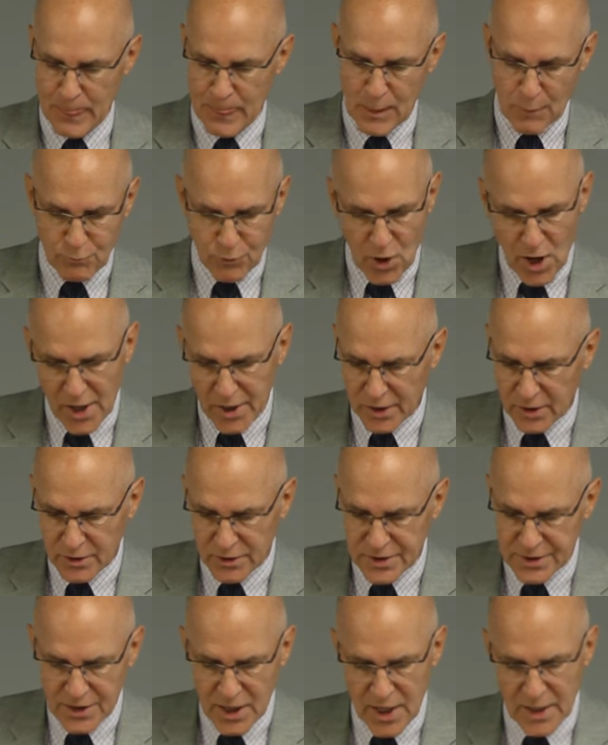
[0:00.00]
The
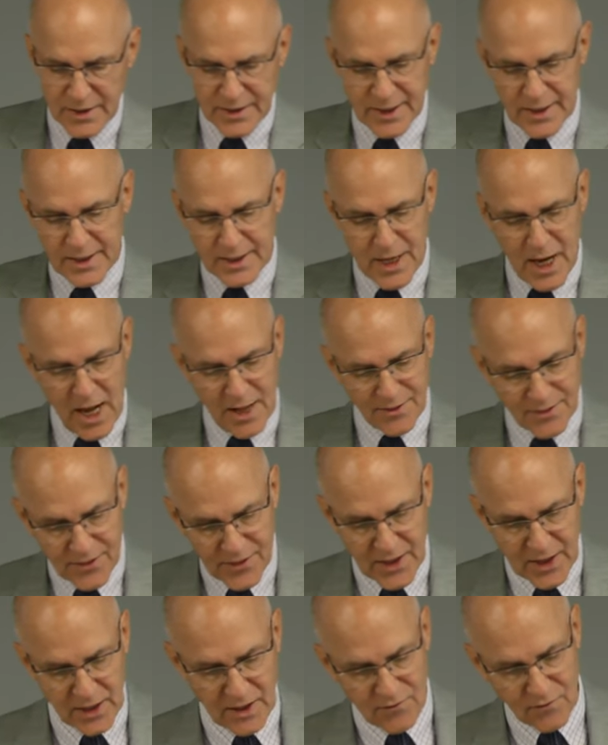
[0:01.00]
prodigal son did not
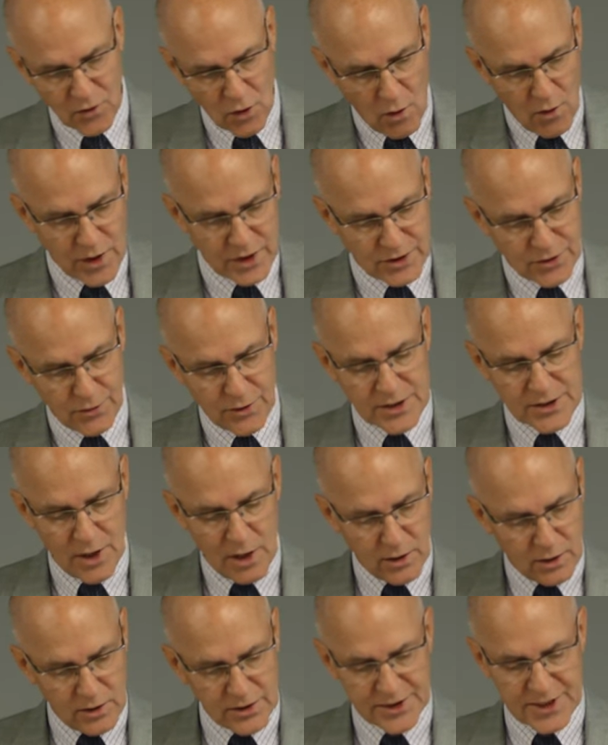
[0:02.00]
think of going to his
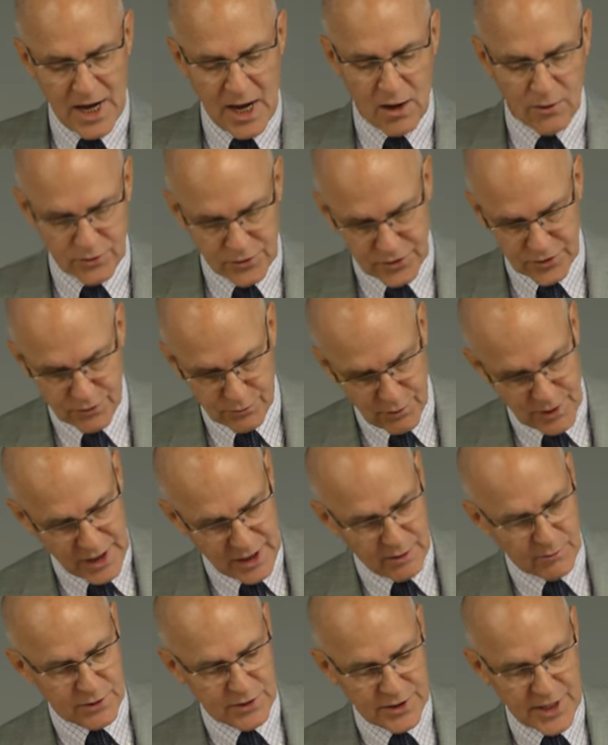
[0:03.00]
uncle's house when
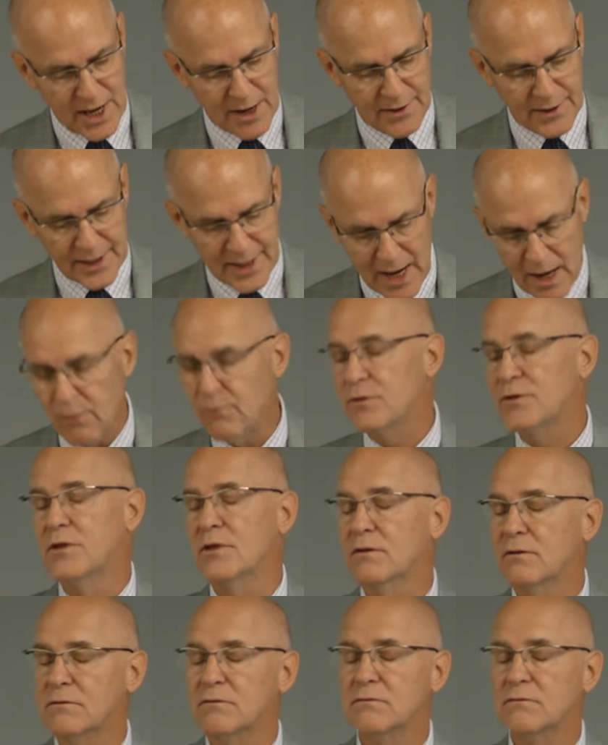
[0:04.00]
he was down and out.